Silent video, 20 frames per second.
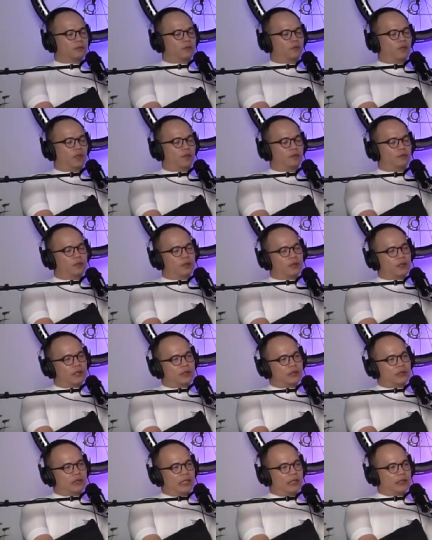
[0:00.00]
What, what they
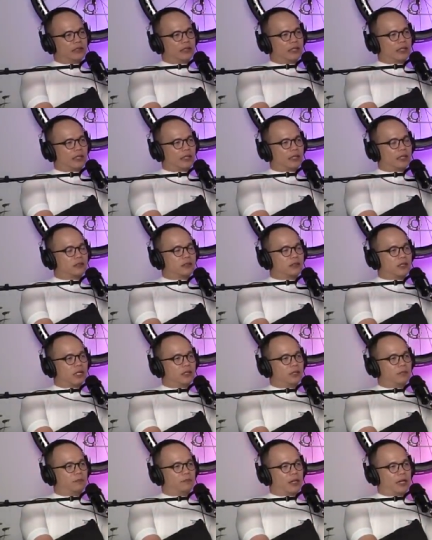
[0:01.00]
say is that I can
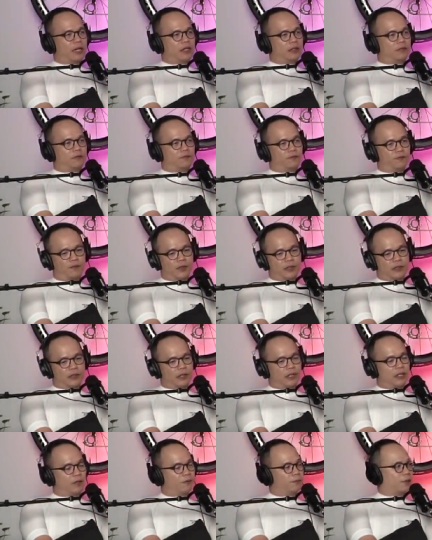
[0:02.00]
send it back, they'll fix
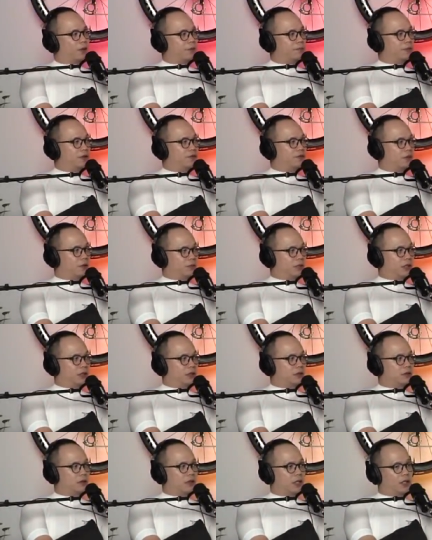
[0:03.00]
it up proper for
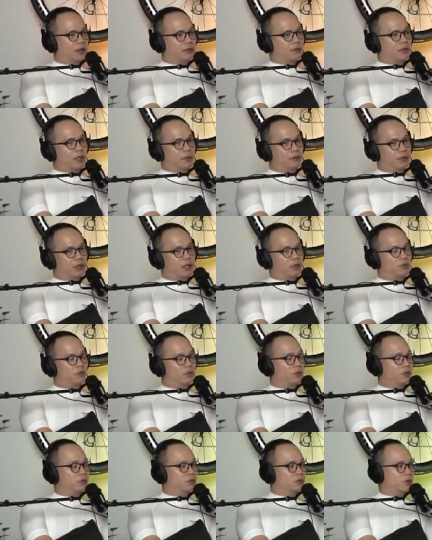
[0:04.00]
me and, and make it
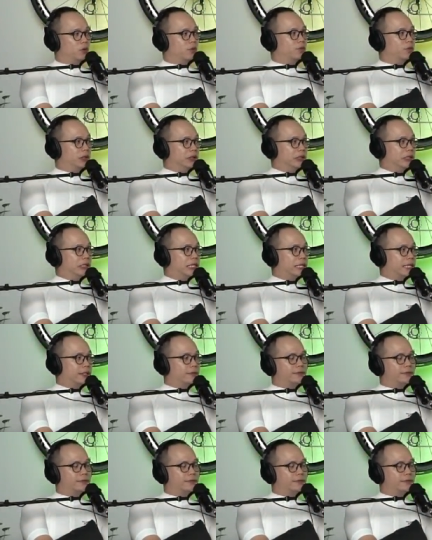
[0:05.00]
roadworthy. Lah.